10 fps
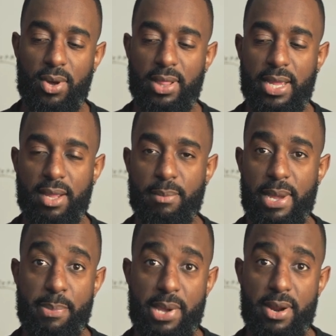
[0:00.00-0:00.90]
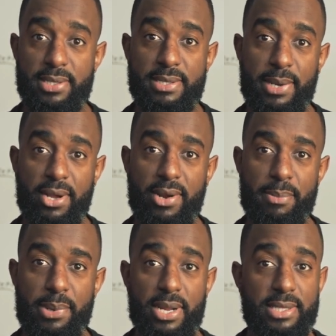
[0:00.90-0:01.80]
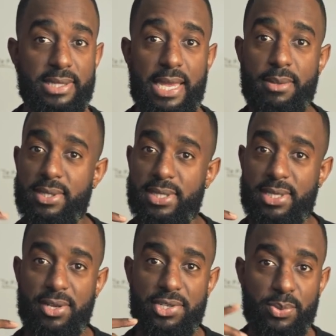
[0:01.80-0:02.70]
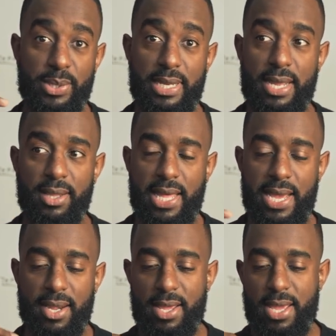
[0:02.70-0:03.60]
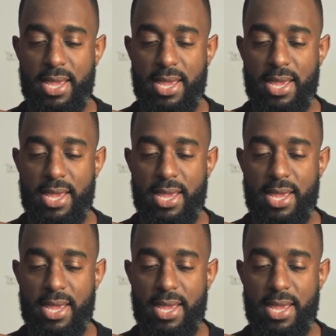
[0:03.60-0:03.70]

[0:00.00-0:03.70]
like my parents and my grandparents, came to this country with not a lot.